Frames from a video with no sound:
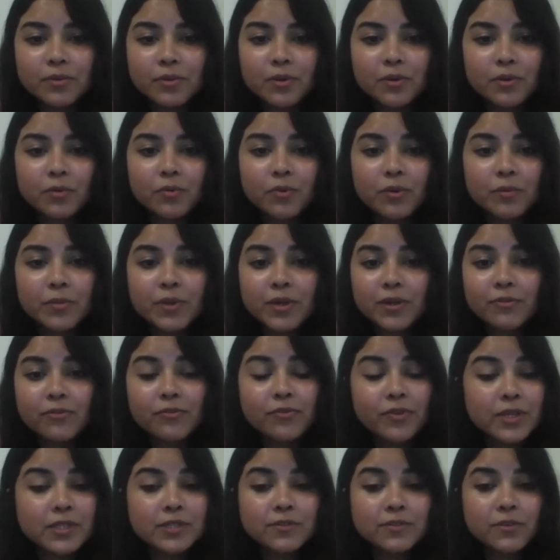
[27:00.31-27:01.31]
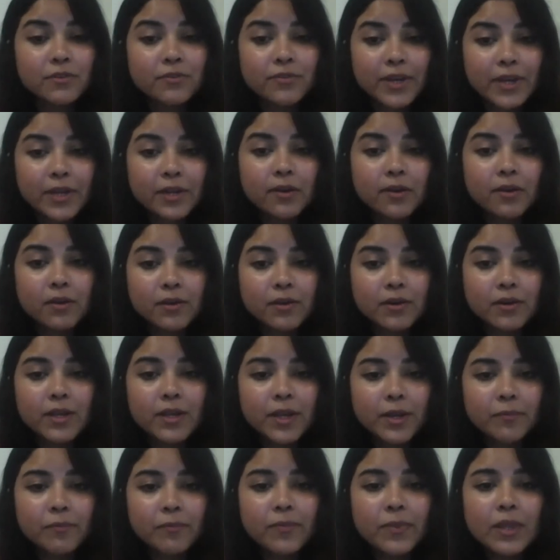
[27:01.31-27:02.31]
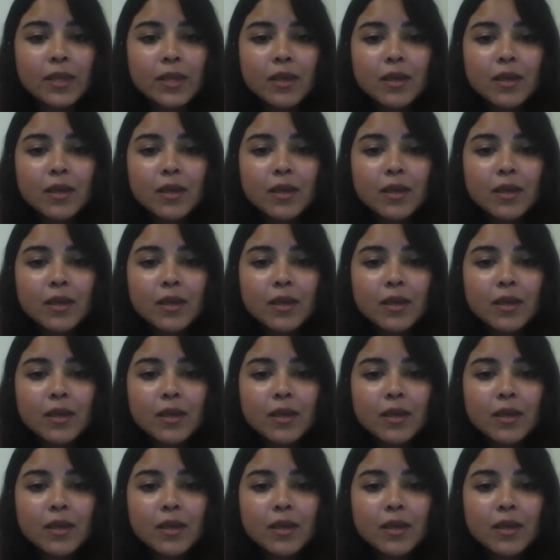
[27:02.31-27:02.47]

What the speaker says: you know, women have faced for a very long time.